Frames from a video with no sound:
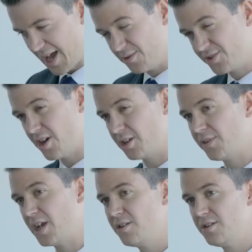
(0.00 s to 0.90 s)
Outside of
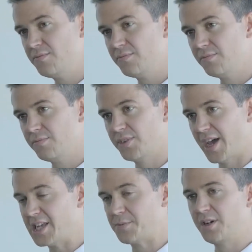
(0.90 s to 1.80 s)
London, there
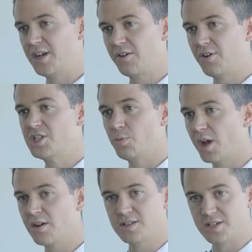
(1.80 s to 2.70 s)
has been an increase. We
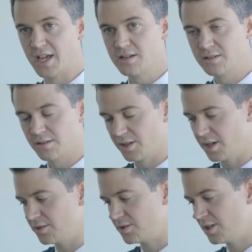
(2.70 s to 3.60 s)
understand
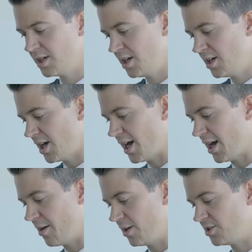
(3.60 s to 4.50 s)
that
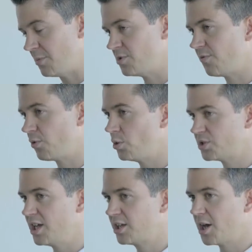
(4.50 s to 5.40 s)
in terms of floor
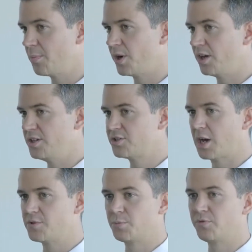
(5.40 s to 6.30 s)
take-up by these
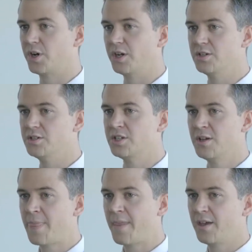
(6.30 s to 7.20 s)
types of providers,
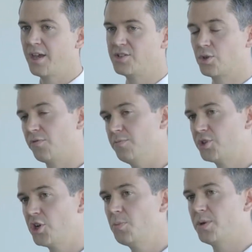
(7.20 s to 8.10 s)
it's gone from
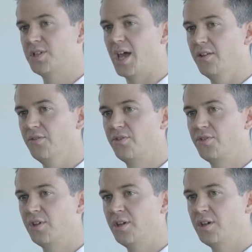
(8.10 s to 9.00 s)

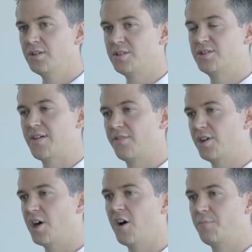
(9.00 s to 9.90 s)
2% to
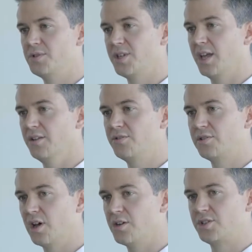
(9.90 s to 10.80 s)

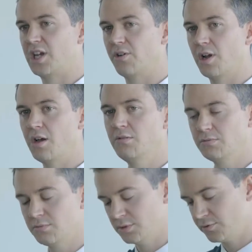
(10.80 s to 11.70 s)
7.5% last year
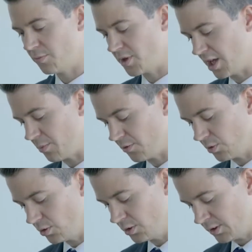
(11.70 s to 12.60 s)
alone from the year
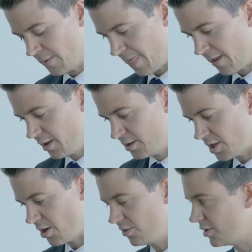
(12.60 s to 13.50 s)
before.
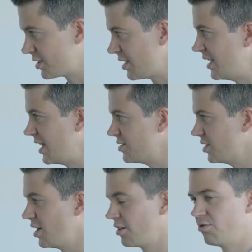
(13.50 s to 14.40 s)
So clearly there's
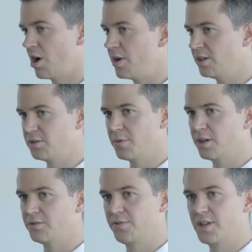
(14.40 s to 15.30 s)
a growing
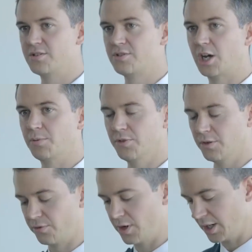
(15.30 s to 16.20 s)
demand for this type of
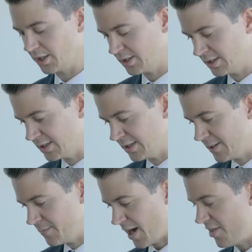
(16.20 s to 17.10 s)
offering.
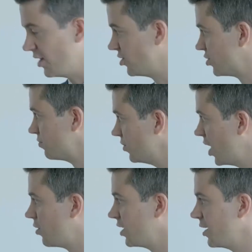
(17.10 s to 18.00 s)
And then just
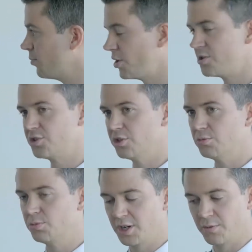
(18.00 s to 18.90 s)
locally in
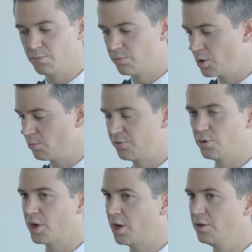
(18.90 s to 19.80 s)
Bristol, we've
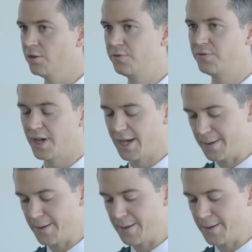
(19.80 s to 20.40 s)
all heard of